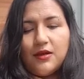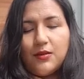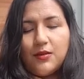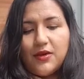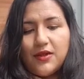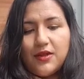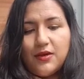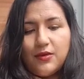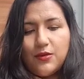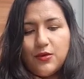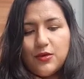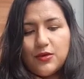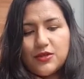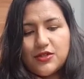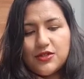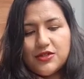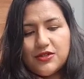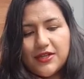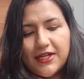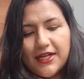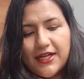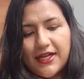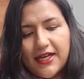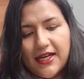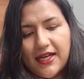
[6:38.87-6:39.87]
with a
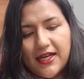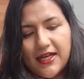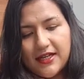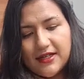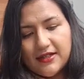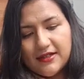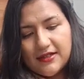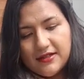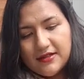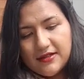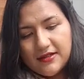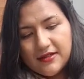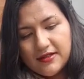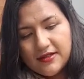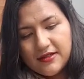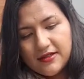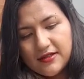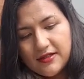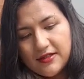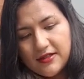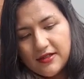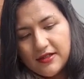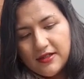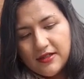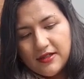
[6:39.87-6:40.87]
watering can,
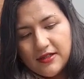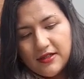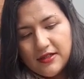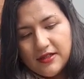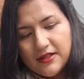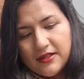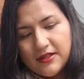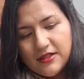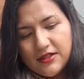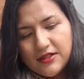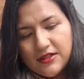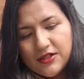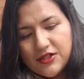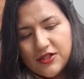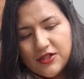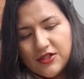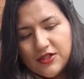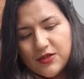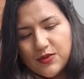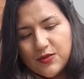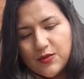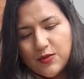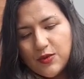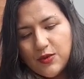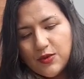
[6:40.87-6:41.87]

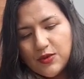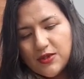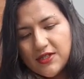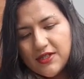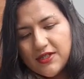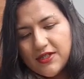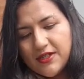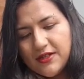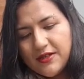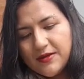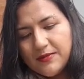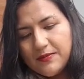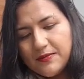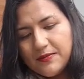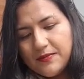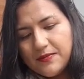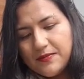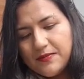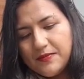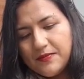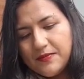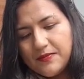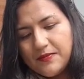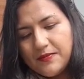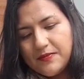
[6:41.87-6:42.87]
just water them.
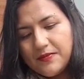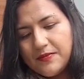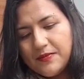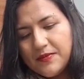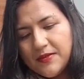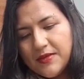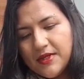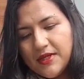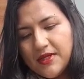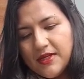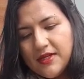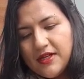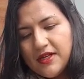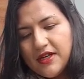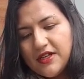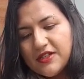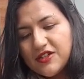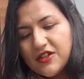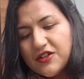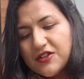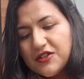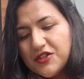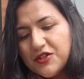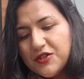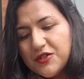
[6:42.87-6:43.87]
I was
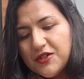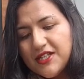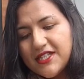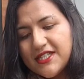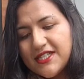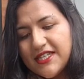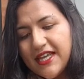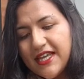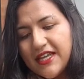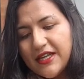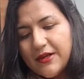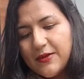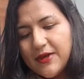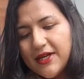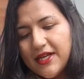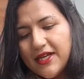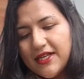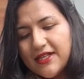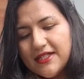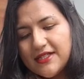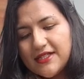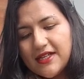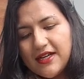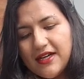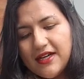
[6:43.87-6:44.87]
going to do this
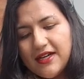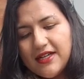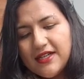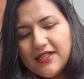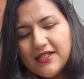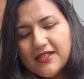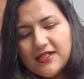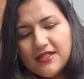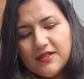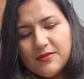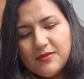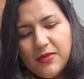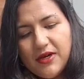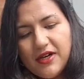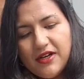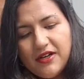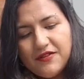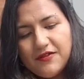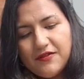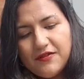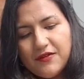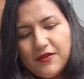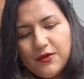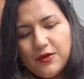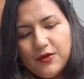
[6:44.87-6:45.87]
anyways, guys, but I
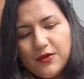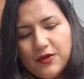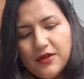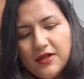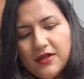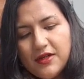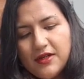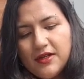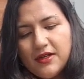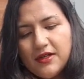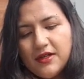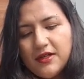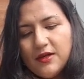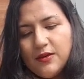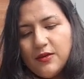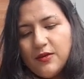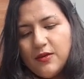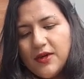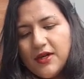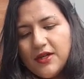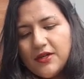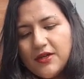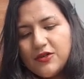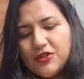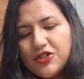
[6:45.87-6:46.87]
thought,
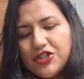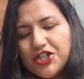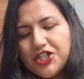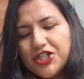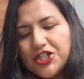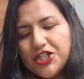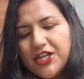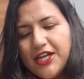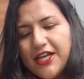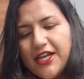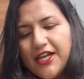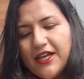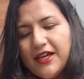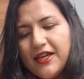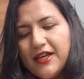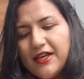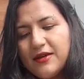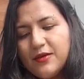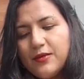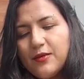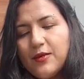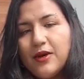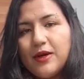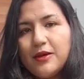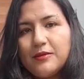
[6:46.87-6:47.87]
why not share
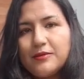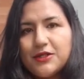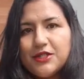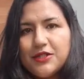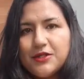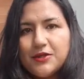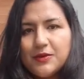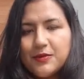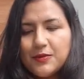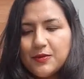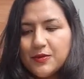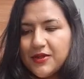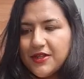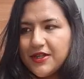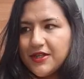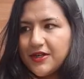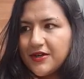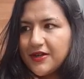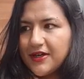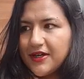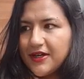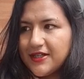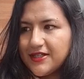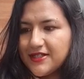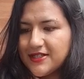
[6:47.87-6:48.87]
what I'm doing with you
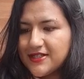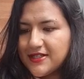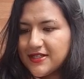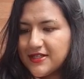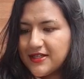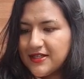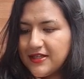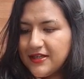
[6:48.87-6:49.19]
guys?